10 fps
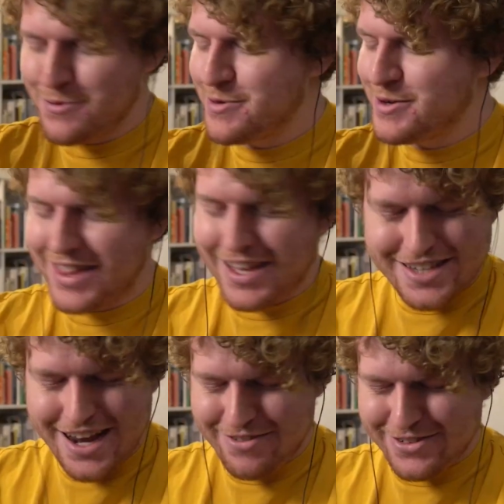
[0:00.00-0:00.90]
forward,
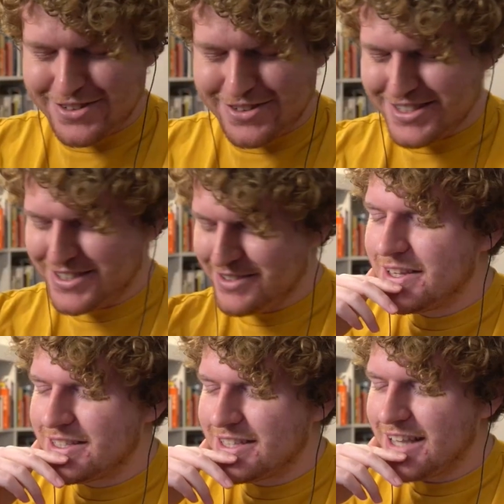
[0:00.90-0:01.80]
that's Eren's
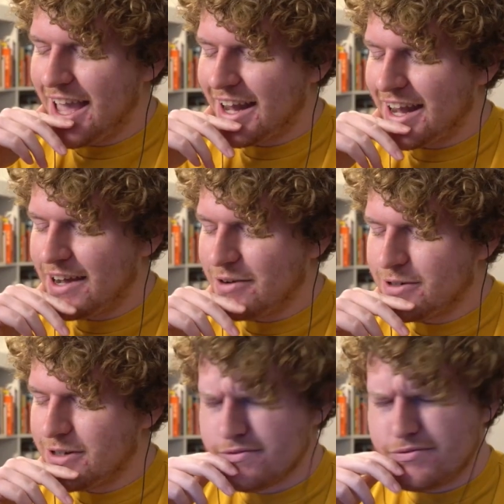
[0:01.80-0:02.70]
saying now.
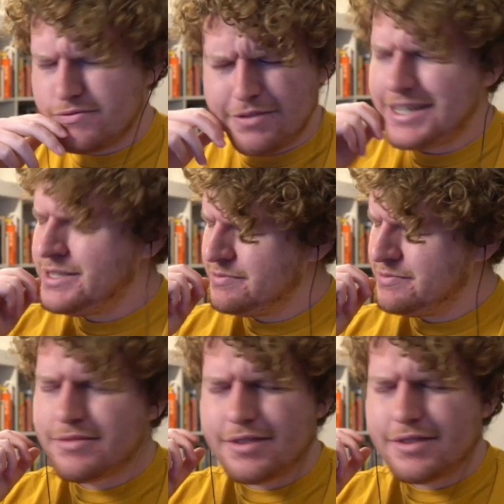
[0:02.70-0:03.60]
Very
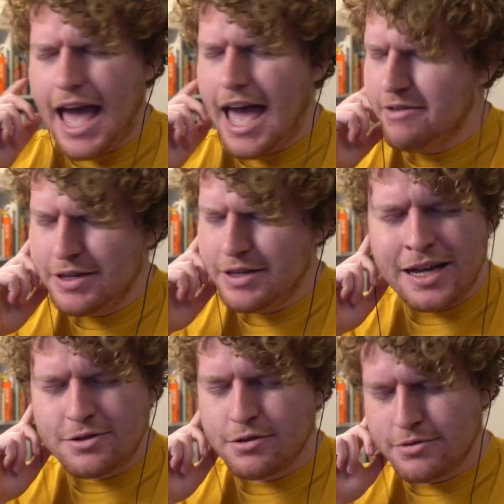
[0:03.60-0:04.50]
heavy
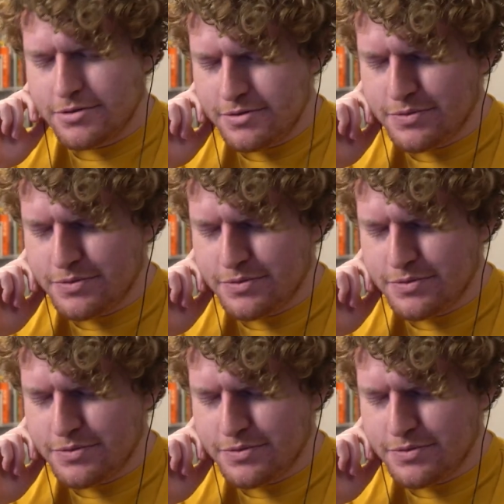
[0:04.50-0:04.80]
metal.